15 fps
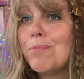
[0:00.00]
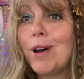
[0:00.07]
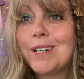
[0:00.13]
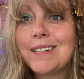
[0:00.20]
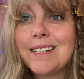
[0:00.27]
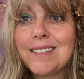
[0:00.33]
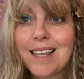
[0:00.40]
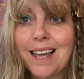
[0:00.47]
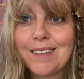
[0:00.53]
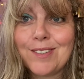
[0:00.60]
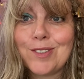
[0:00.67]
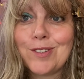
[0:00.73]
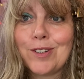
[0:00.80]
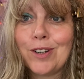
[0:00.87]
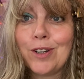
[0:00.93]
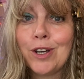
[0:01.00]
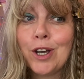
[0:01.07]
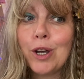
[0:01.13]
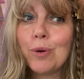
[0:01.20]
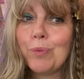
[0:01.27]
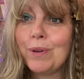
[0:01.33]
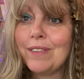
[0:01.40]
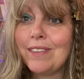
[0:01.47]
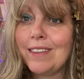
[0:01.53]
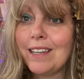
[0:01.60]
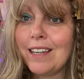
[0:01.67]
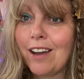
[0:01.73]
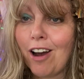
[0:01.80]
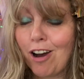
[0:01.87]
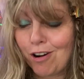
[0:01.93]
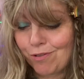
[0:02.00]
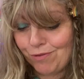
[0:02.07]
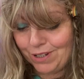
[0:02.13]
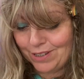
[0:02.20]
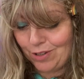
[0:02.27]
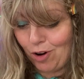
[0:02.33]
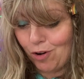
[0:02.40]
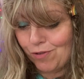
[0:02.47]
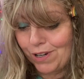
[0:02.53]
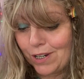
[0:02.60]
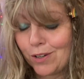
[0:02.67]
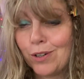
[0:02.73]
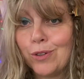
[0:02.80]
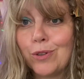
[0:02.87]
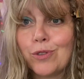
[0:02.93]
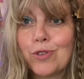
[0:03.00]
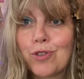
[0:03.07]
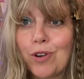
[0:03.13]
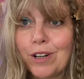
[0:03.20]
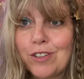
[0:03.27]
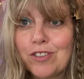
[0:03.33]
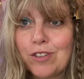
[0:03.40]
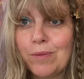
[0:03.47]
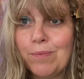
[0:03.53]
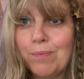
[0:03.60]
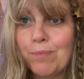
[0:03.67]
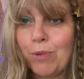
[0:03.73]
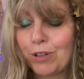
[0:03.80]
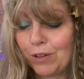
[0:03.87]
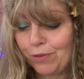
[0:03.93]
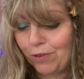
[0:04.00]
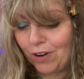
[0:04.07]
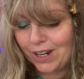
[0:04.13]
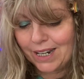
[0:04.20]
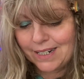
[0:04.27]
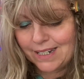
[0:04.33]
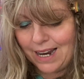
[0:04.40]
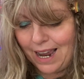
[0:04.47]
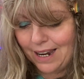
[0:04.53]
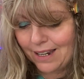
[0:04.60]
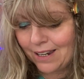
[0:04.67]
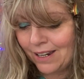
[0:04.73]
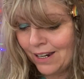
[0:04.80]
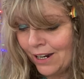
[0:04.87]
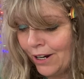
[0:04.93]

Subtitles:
my disaster with the Iris Oracle trying to modify a deck,